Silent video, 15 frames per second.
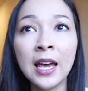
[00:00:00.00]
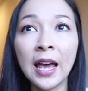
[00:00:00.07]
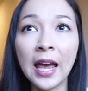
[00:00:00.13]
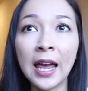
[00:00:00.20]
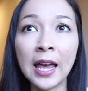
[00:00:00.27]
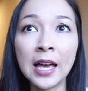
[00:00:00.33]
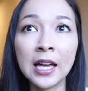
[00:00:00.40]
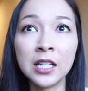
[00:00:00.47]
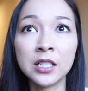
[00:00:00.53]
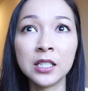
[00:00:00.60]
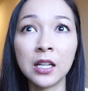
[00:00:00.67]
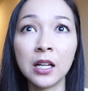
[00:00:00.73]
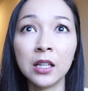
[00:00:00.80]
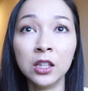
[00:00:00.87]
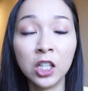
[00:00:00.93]

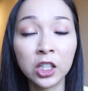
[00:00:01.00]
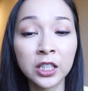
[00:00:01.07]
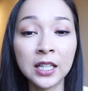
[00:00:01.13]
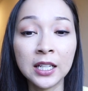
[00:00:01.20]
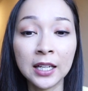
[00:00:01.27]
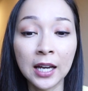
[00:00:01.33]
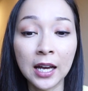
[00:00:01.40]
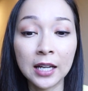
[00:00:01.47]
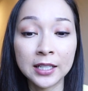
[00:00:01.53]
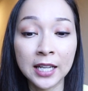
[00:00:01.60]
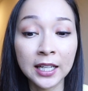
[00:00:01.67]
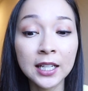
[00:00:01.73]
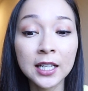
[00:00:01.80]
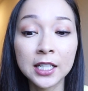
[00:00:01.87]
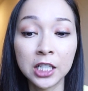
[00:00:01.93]
and looking,
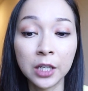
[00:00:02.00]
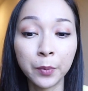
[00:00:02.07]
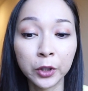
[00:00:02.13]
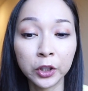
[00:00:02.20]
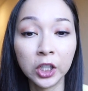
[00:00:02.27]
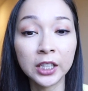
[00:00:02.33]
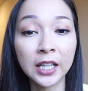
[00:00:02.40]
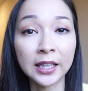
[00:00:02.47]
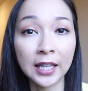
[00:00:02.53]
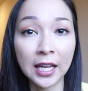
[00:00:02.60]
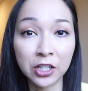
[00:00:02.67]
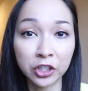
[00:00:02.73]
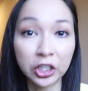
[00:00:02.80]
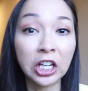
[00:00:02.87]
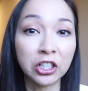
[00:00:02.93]
taking a deeper look at the
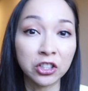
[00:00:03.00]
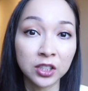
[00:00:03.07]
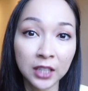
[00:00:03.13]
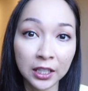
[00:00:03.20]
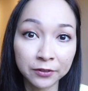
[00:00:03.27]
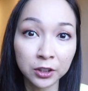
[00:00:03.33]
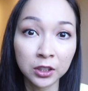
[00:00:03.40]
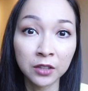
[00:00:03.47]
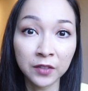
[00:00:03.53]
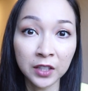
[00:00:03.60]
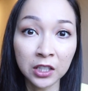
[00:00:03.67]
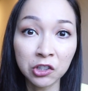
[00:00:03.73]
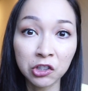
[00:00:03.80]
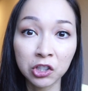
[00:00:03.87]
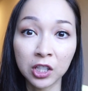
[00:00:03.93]
education level of
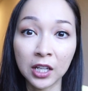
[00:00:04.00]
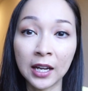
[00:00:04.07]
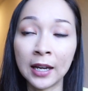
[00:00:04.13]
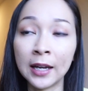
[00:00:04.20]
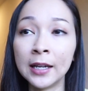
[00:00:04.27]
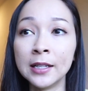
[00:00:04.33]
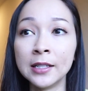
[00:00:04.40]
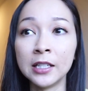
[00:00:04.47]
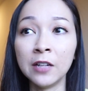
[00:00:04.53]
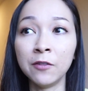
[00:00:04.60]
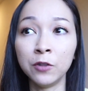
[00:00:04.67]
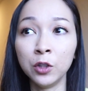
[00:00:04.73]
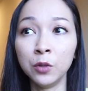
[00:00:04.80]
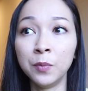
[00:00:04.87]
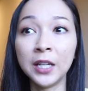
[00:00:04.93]
each and
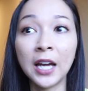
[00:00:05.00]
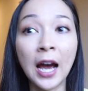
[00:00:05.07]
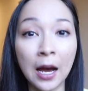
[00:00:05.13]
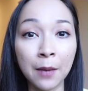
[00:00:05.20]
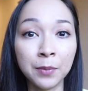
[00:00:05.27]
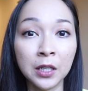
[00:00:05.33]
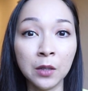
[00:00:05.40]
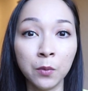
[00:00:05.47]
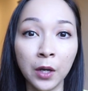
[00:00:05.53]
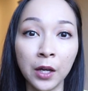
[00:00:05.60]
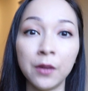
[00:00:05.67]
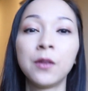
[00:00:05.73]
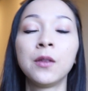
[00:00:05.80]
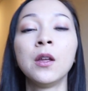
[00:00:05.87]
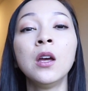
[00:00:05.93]
if you'd be happy
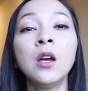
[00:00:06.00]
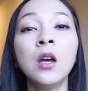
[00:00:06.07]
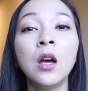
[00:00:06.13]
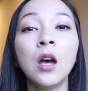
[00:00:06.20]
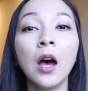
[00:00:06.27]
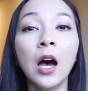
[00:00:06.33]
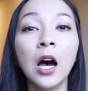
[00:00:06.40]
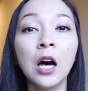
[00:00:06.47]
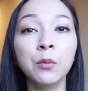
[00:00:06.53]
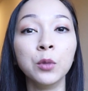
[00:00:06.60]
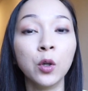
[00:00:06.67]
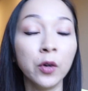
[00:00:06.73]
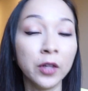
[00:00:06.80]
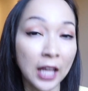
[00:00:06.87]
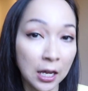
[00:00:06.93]
with um,
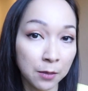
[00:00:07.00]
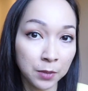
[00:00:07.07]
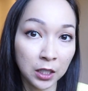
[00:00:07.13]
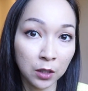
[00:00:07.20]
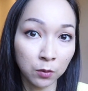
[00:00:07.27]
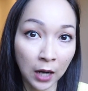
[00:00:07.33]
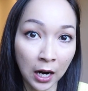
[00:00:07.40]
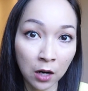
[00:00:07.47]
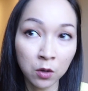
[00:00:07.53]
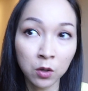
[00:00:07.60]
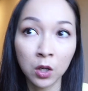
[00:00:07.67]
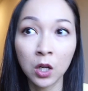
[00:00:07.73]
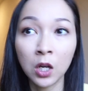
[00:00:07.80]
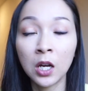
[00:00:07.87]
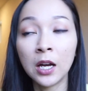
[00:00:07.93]
going the NP
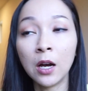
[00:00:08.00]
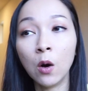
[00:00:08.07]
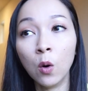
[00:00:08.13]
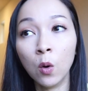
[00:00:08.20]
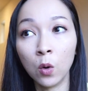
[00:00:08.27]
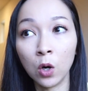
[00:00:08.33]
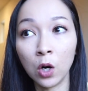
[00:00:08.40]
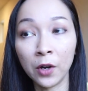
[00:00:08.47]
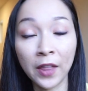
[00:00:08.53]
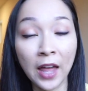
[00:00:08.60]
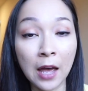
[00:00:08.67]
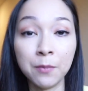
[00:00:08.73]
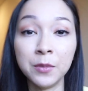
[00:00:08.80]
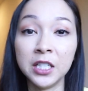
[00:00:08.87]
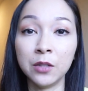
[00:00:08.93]
route or the
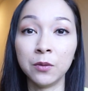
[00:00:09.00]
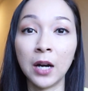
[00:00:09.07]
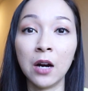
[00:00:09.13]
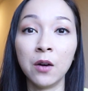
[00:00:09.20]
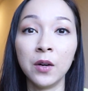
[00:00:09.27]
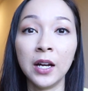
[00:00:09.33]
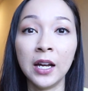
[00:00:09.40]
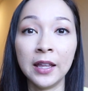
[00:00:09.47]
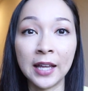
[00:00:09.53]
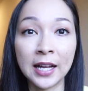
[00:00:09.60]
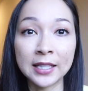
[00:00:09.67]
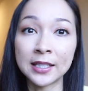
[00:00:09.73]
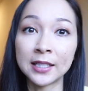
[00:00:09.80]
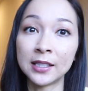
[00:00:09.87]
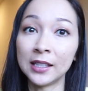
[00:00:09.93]
MD route. And
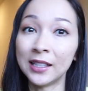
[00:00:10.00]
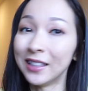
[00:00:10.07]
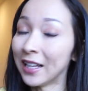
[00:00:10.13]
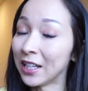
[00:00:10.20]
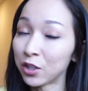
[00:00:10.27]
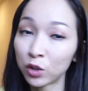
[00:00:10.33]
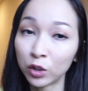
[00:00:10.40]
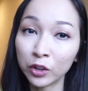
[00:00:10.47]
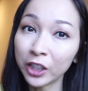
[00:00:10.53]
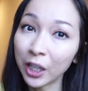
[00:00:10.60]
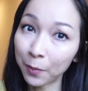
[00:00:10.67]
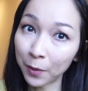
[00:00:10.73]
that's, that's truly a